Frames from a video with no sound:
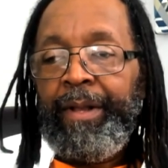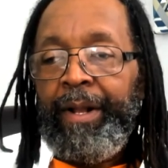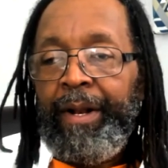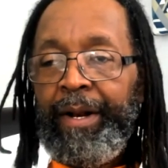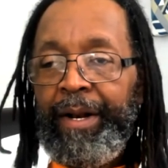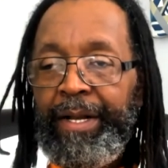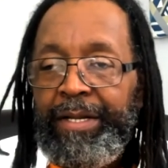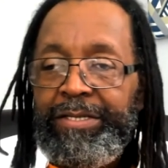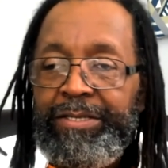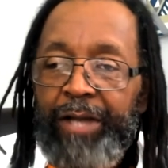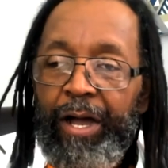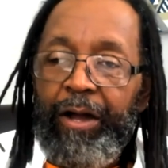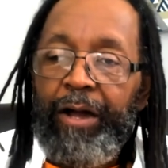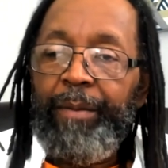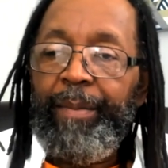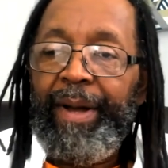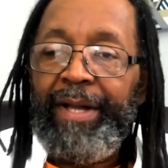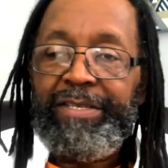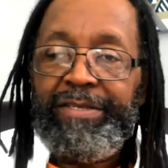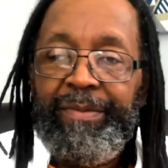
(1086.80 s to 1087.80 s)
Let's talk
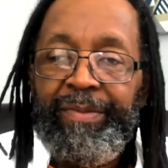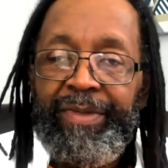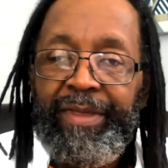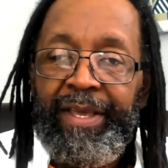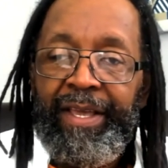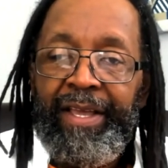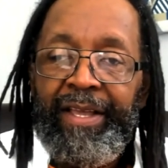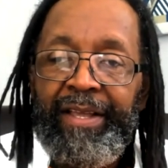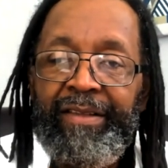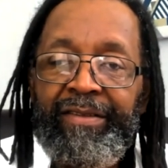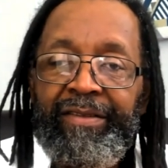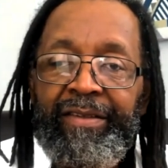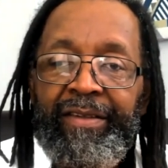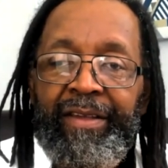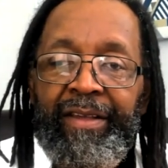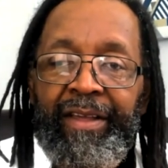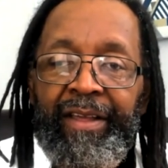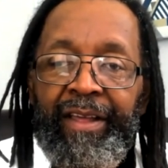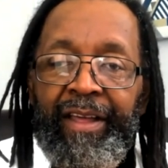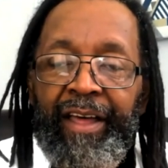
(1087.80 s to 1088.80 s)
about some things
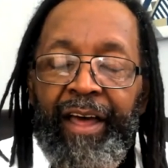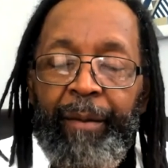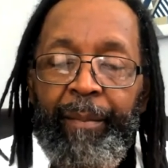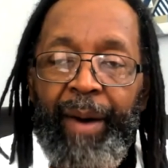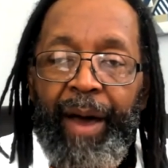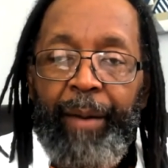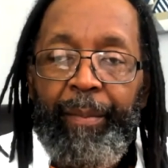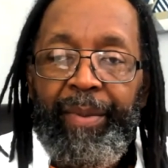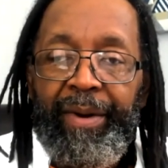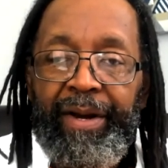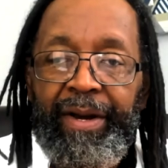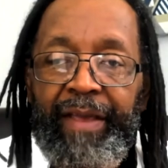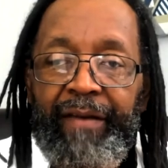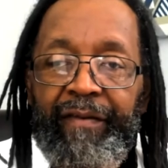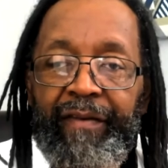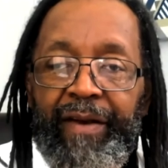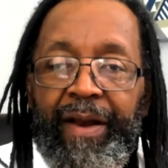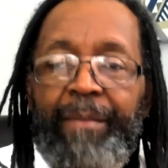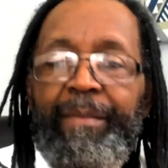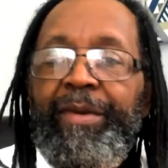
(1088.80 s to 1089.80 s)
about belief.
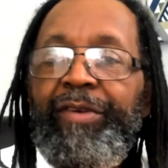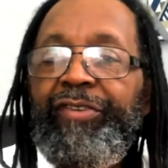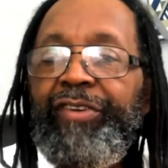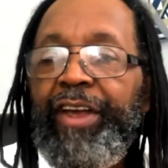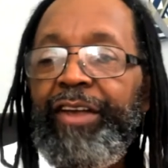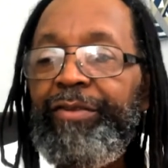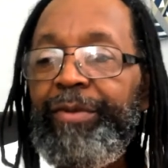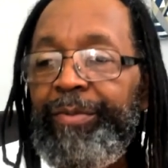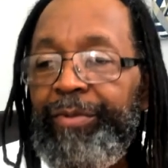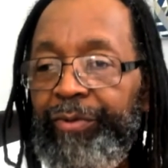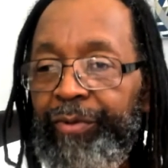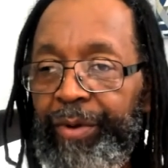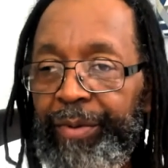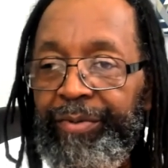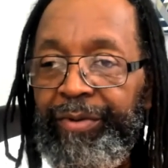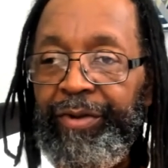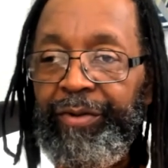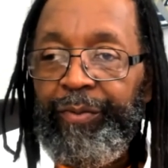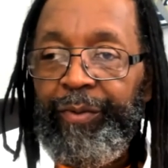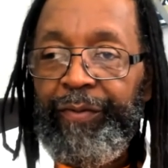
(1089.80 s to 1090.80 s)
Let me share some
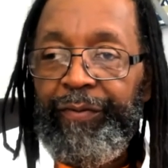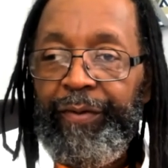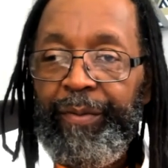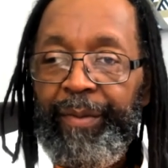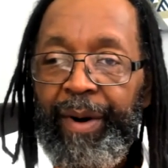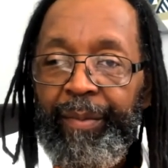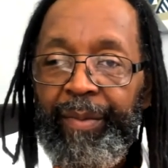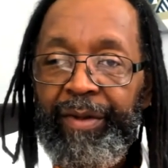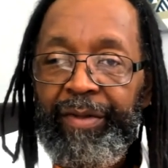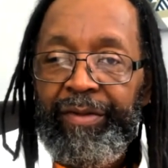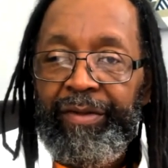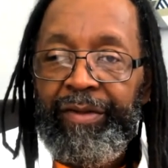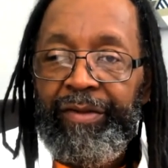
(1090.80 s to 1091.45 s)
scriptures with you, my brothers and